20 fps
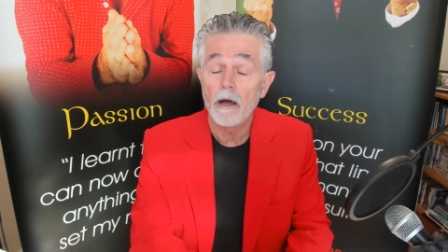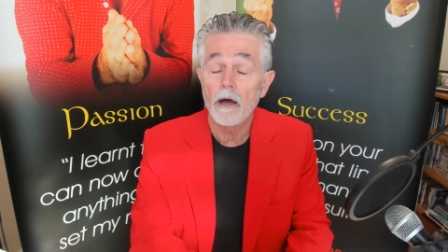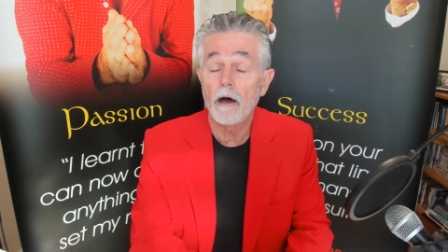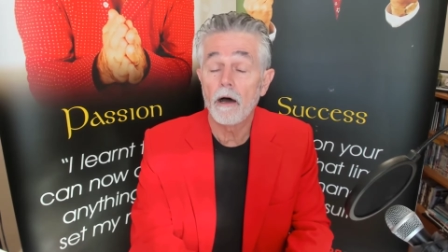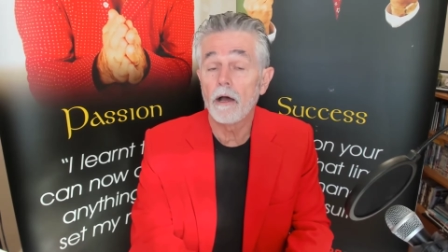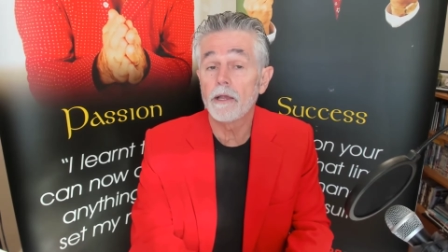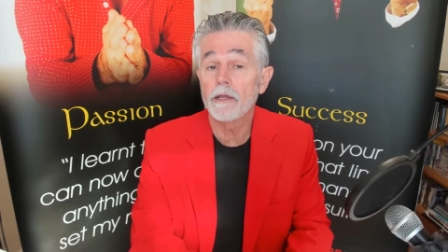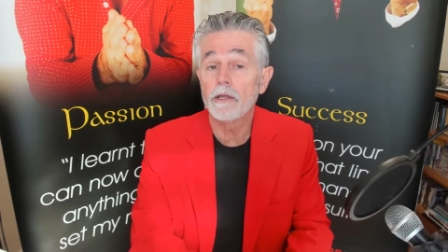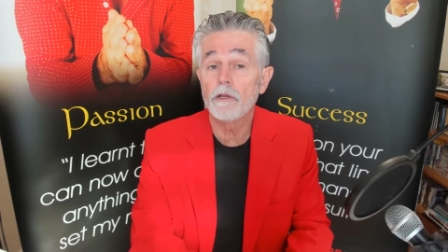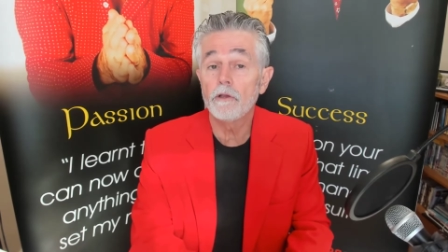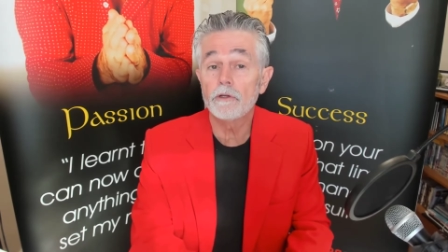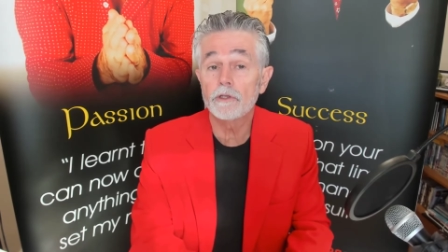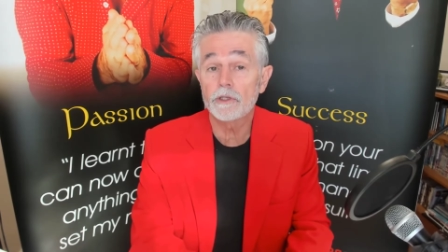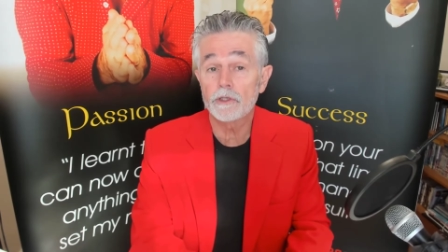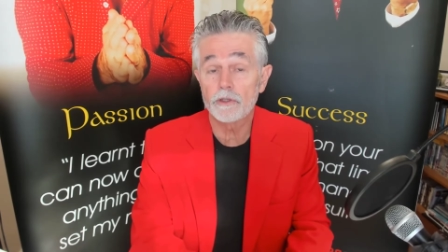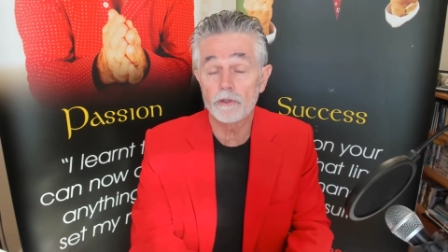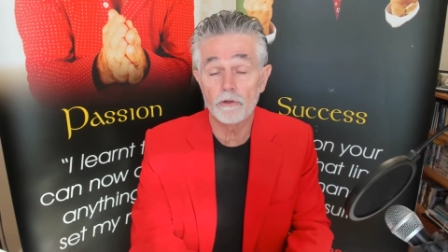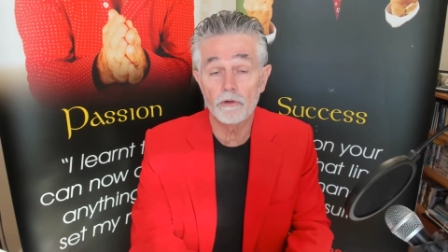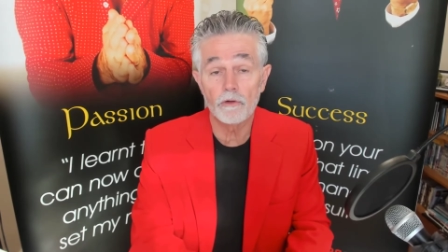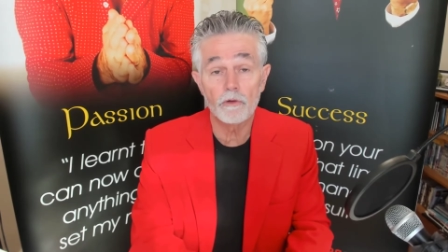I
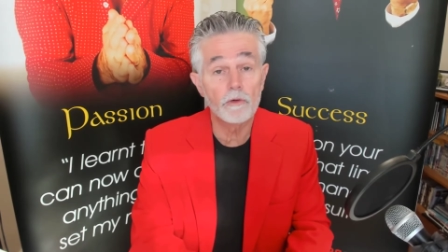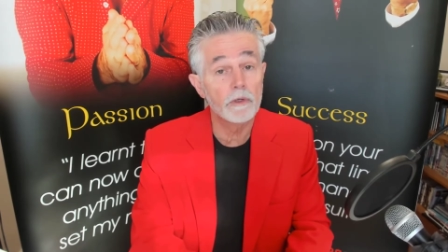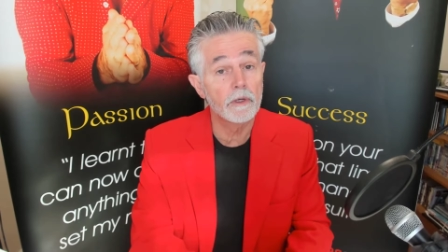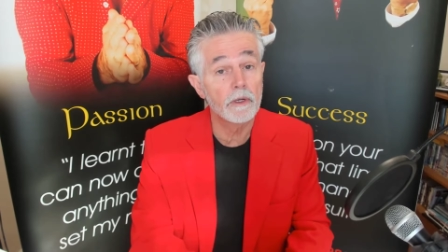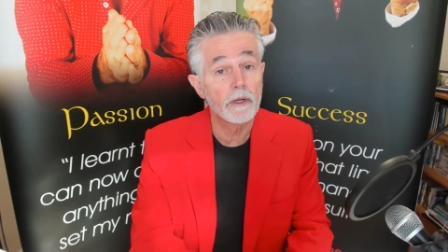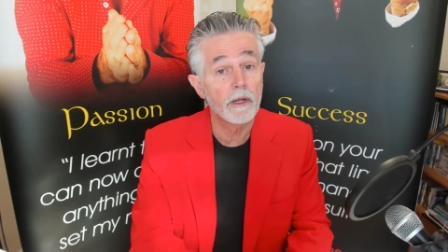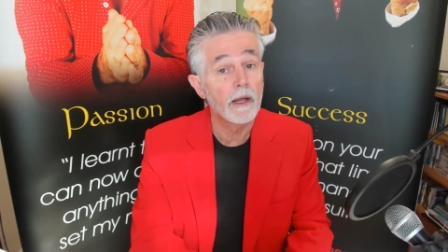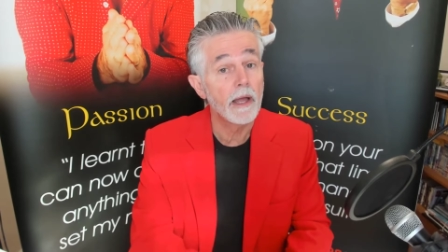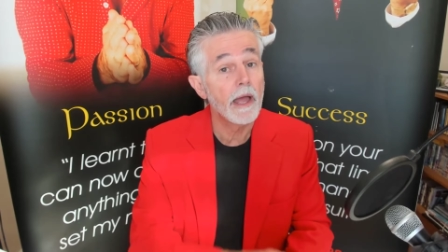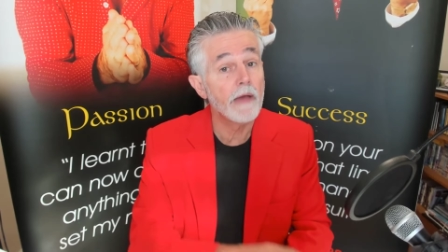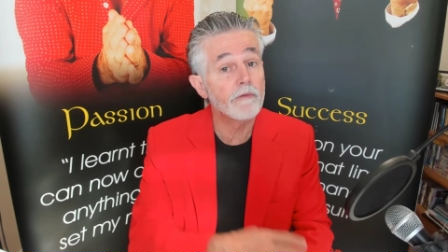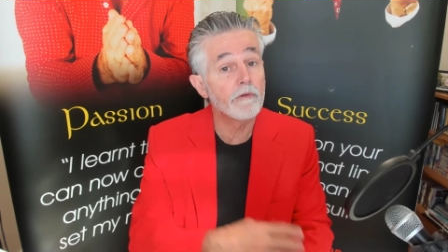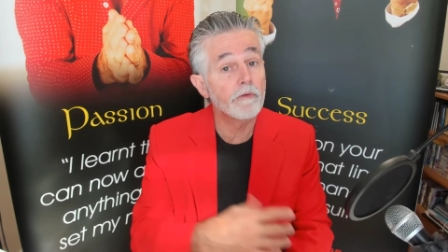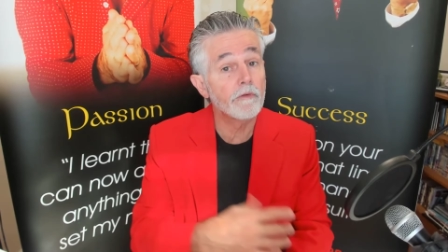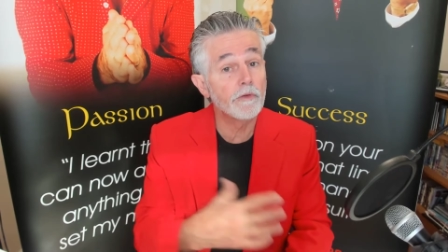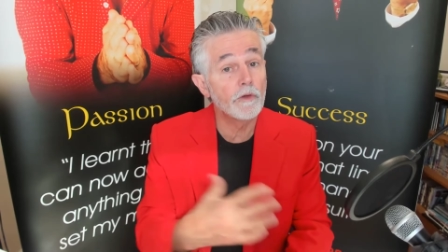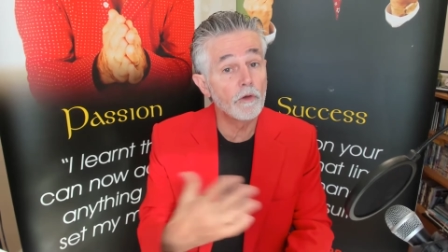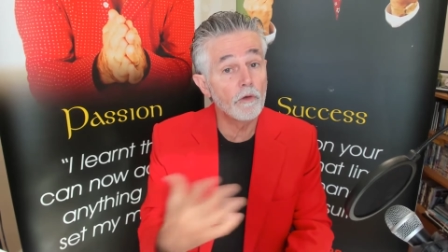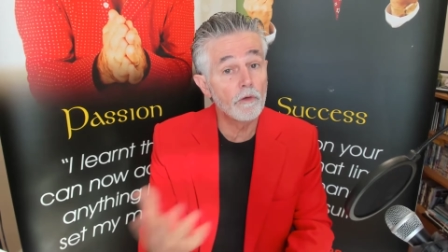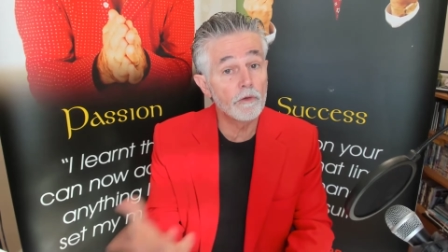used to have a
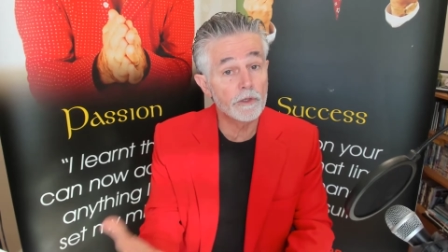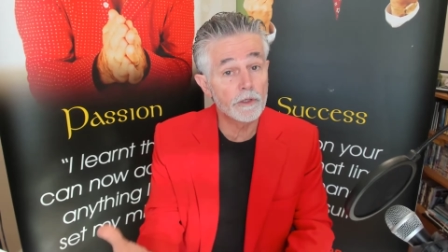view